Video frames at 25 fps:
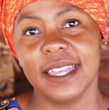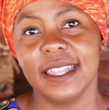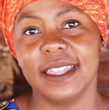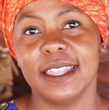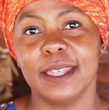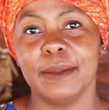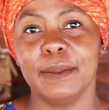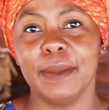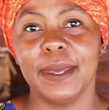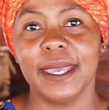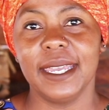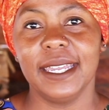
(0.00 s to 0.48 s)

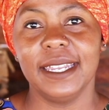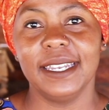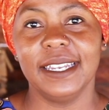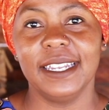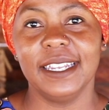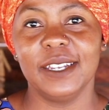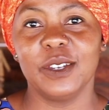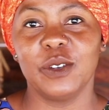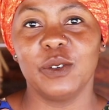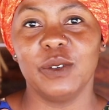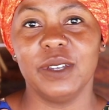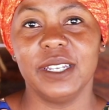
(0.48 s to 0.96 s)
the main
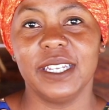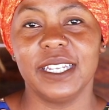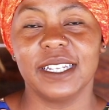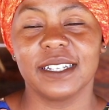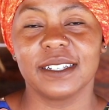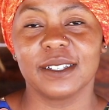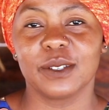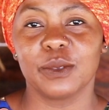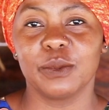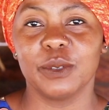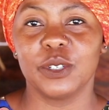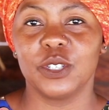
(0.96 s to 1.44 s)

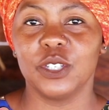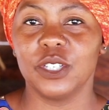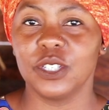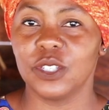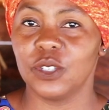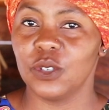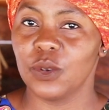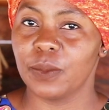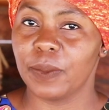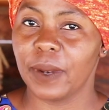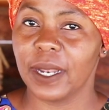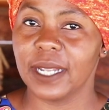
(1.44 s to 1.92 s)
ingredients, which
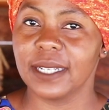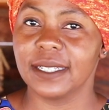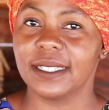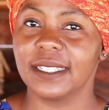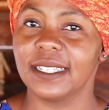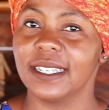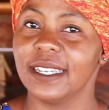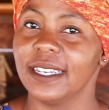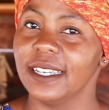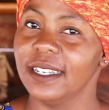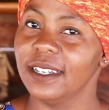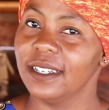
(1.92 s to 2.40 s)
is your
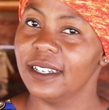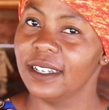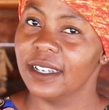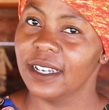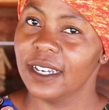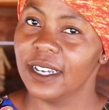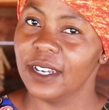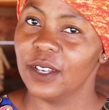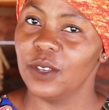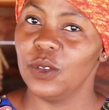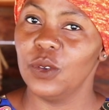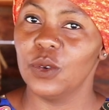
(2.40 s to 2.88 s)
plantain,
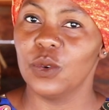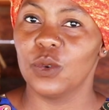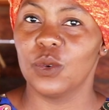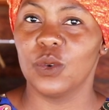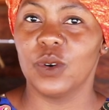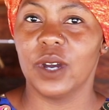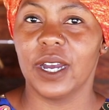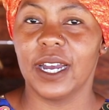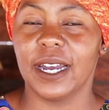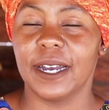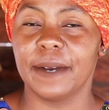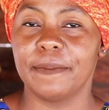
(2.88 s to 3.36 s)

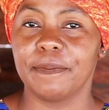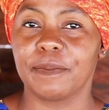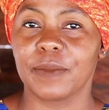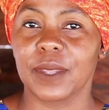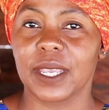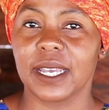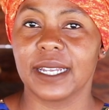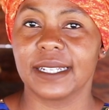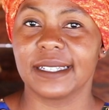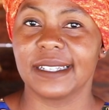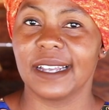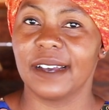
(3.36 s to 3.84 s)
your
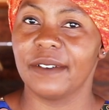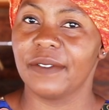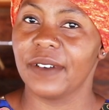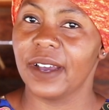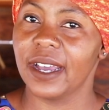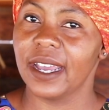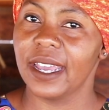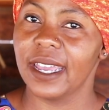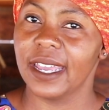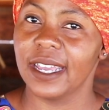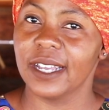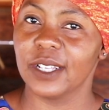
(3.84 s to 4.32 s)

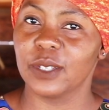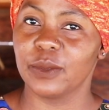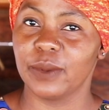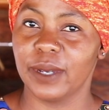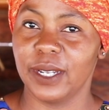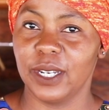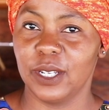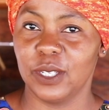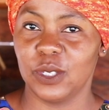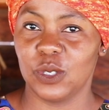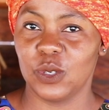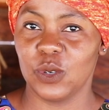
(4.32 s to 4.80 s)
cassava, as
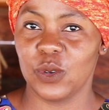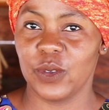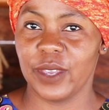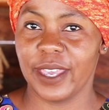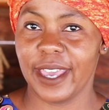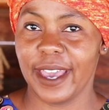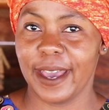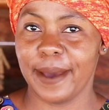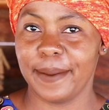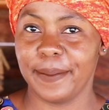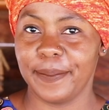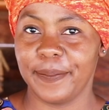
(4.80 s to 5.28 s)
well as your
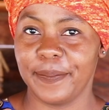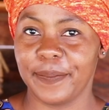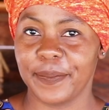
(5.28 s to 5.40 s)
yam.